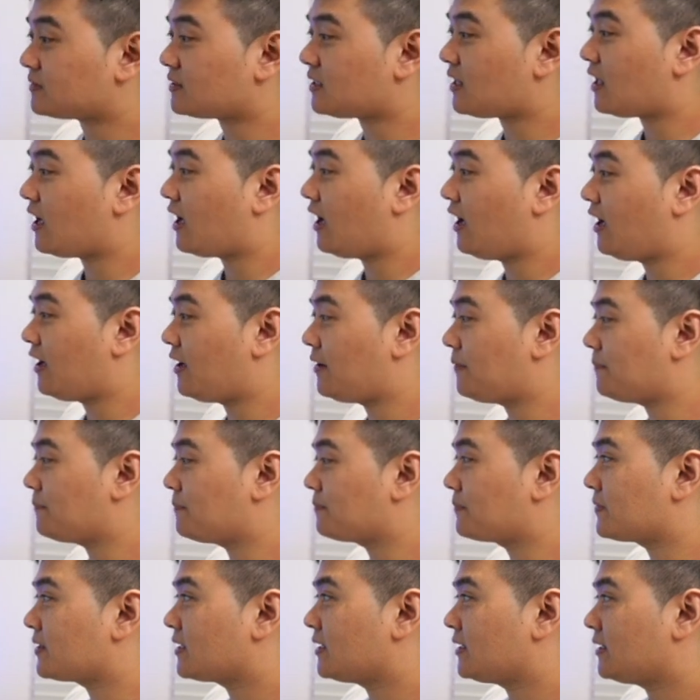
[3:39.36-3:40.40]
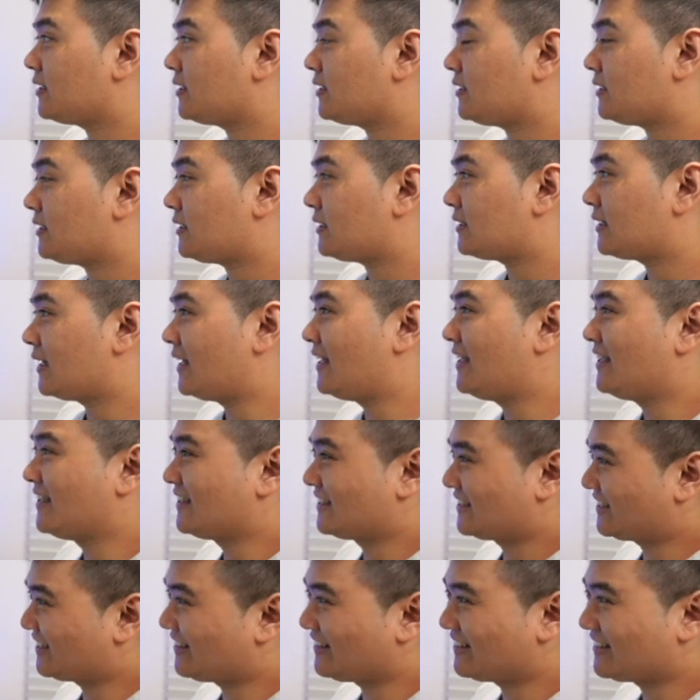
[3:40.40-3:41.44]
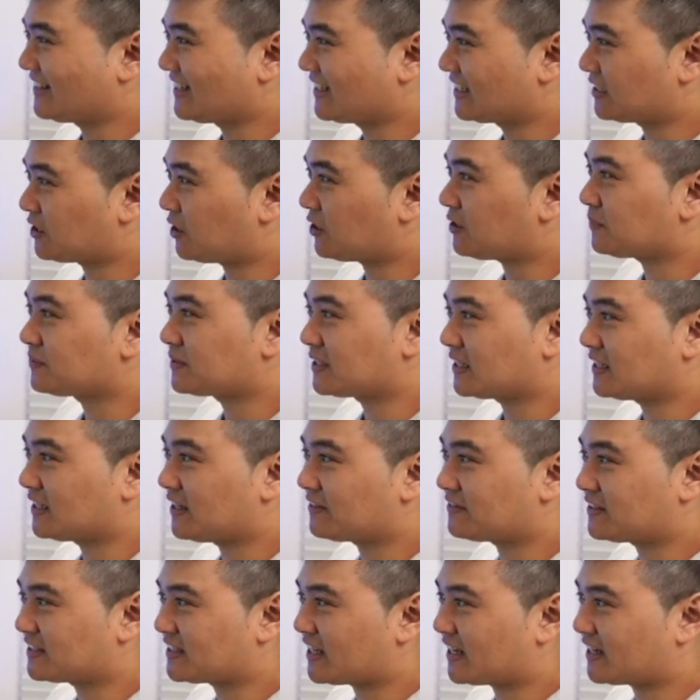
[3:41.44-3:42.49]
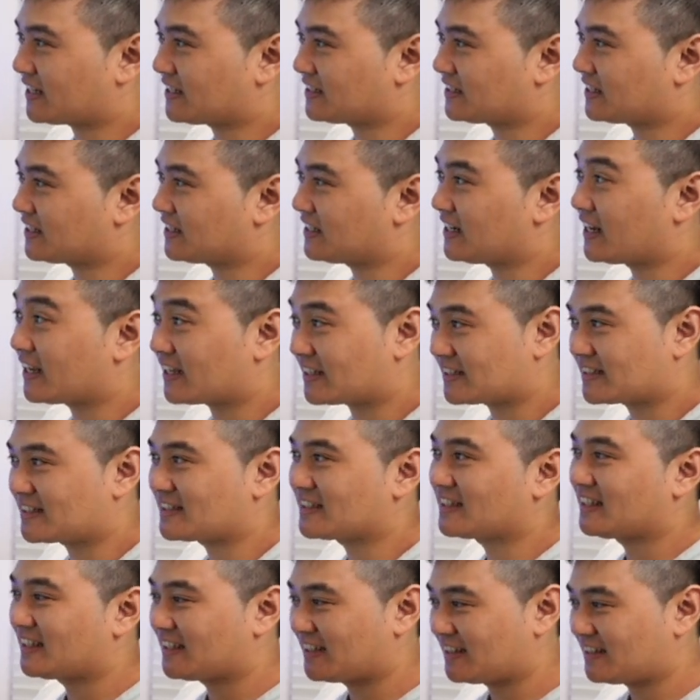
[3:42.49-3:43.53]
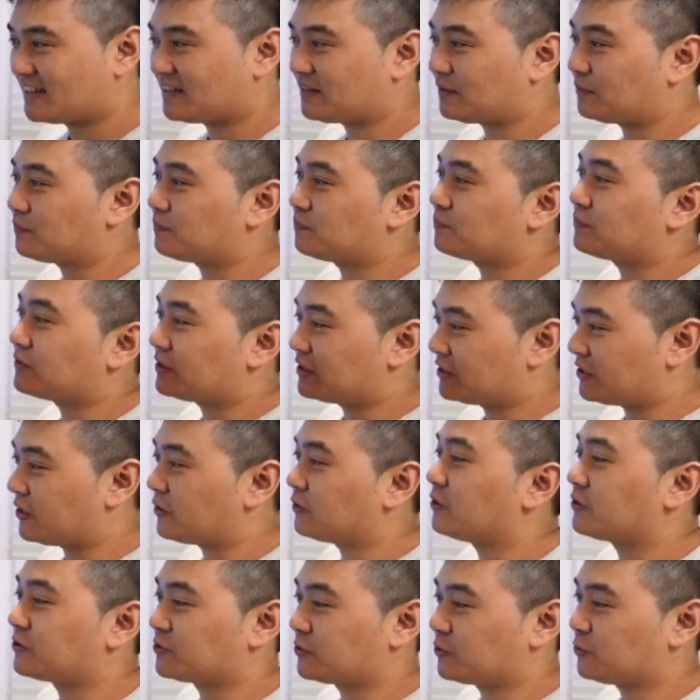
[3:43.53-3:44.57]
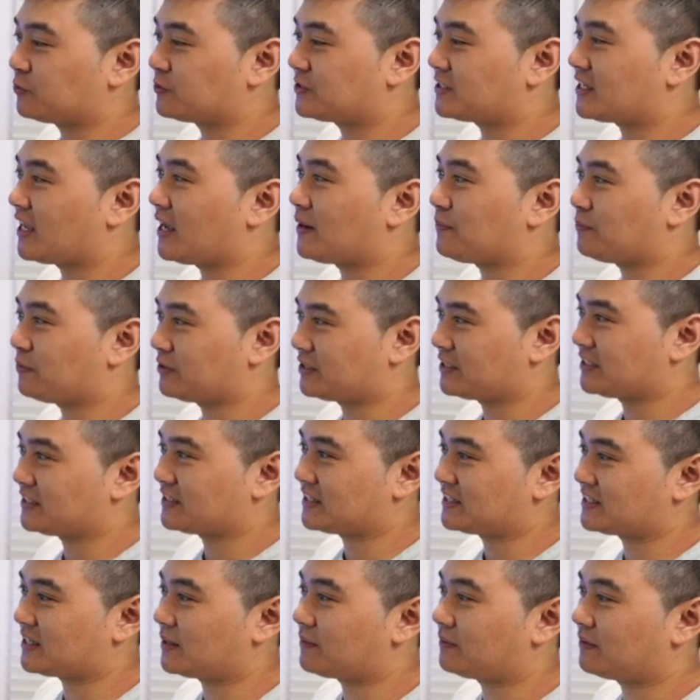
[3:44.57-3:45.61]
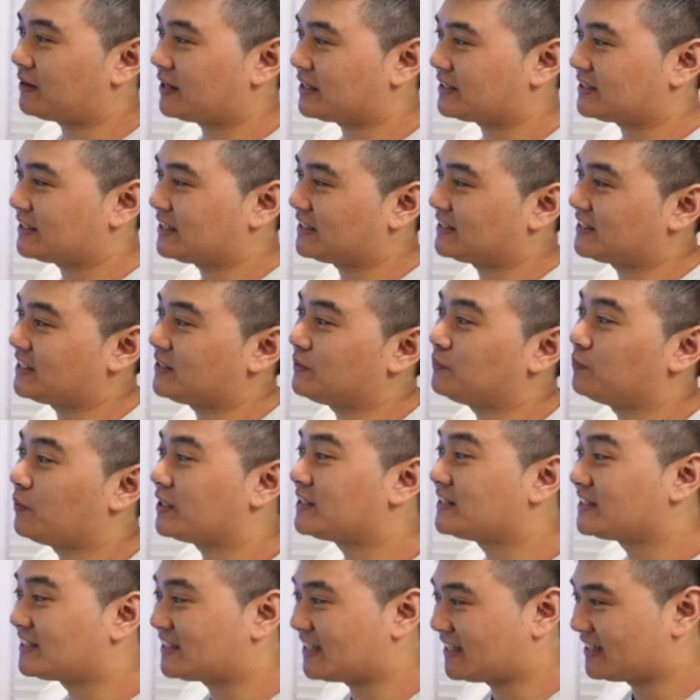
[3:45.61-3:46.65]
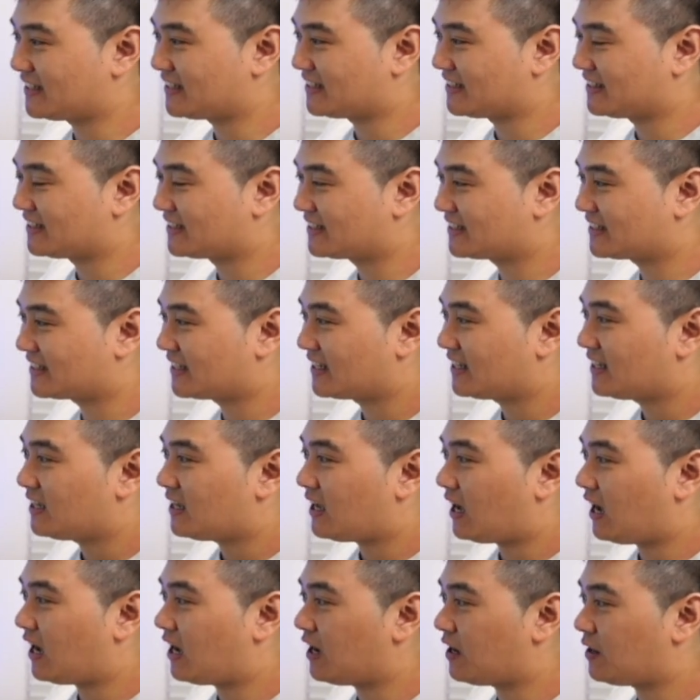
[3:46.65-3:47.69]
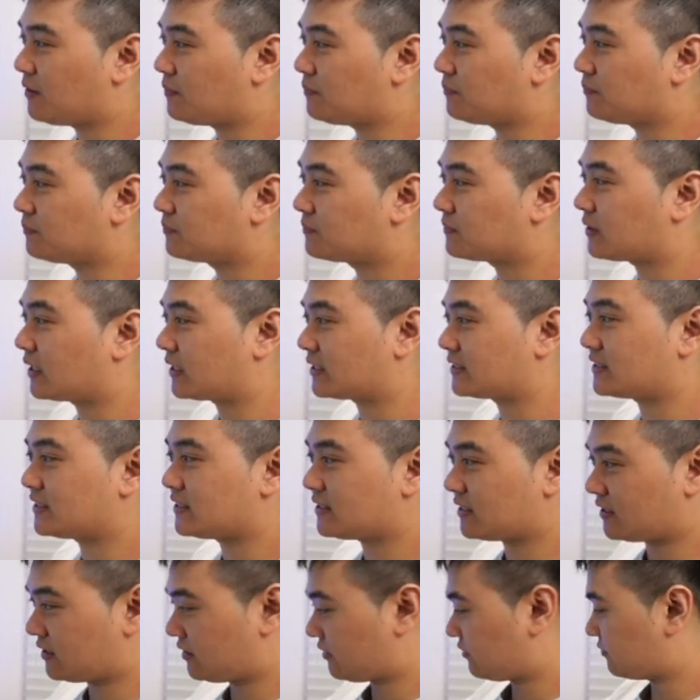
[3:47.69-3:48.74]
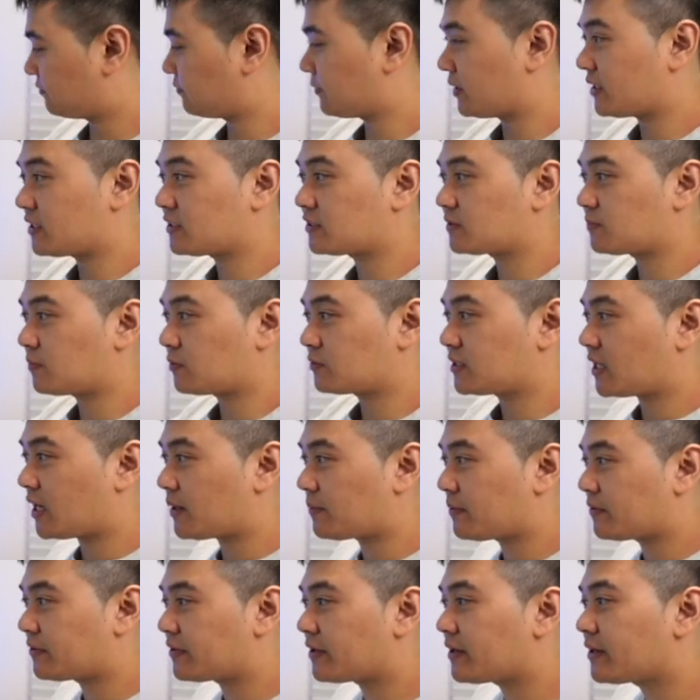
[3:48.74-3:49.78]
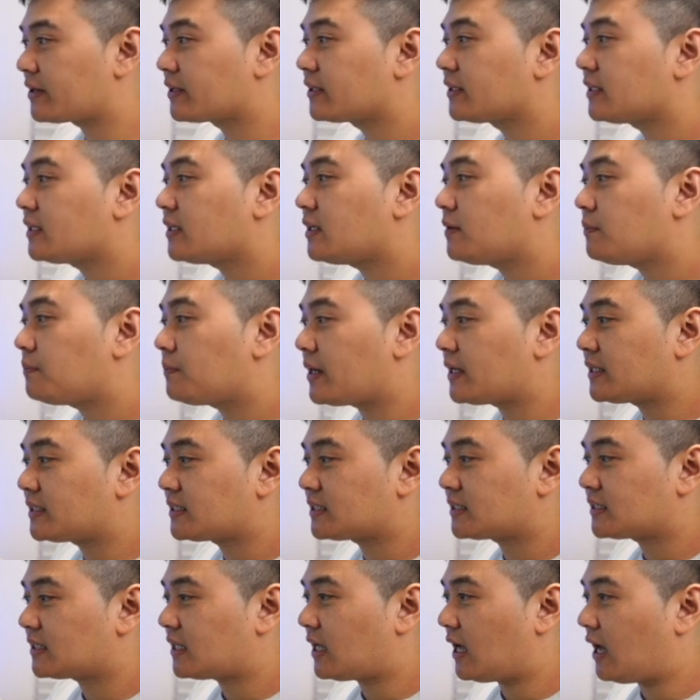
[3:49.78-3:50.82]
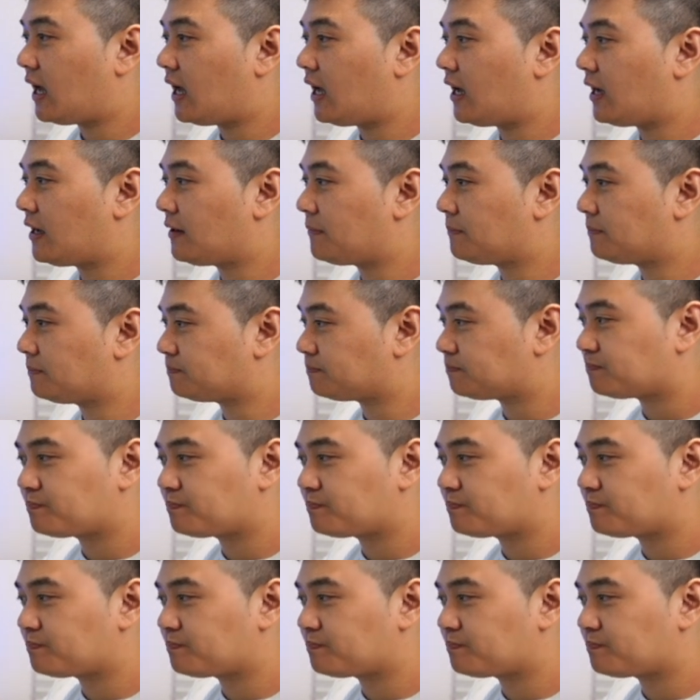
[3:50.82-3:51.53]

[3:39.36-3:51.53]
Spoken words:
So the column to the left is taken to the next neurological step, which is to summarize things in 1 sentence. I can see that I've made a small typo there, but in